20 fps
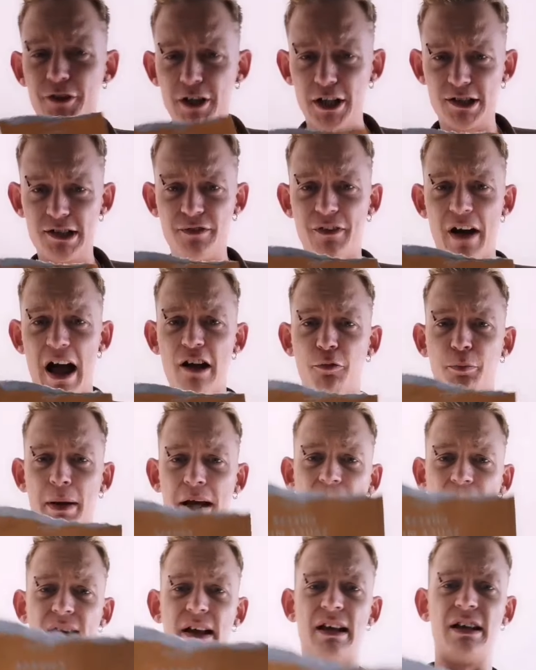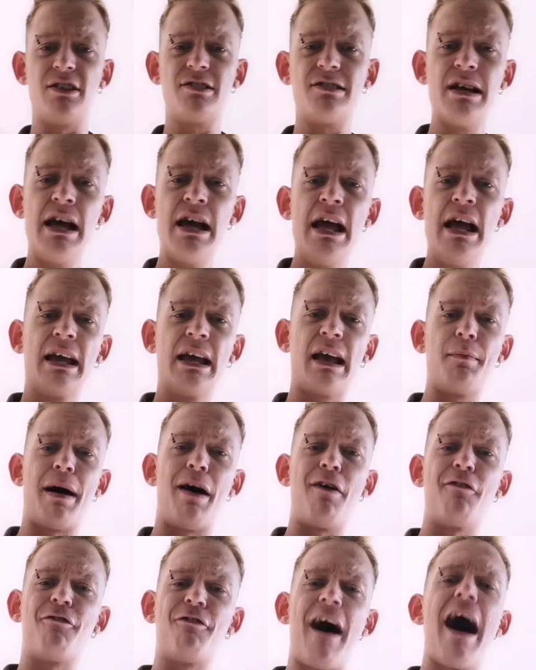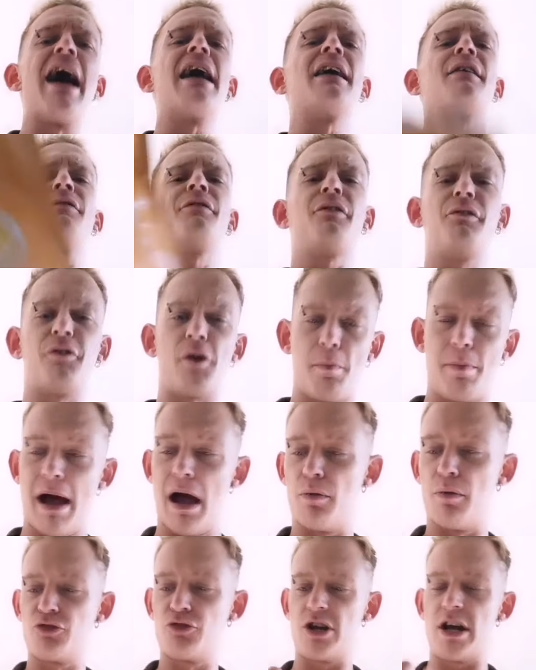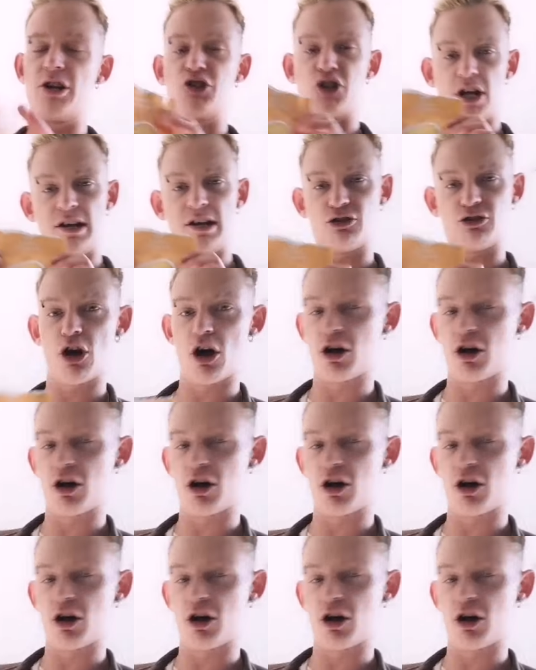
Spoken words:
It's about 35p these. You get about 5 for £1, yeah?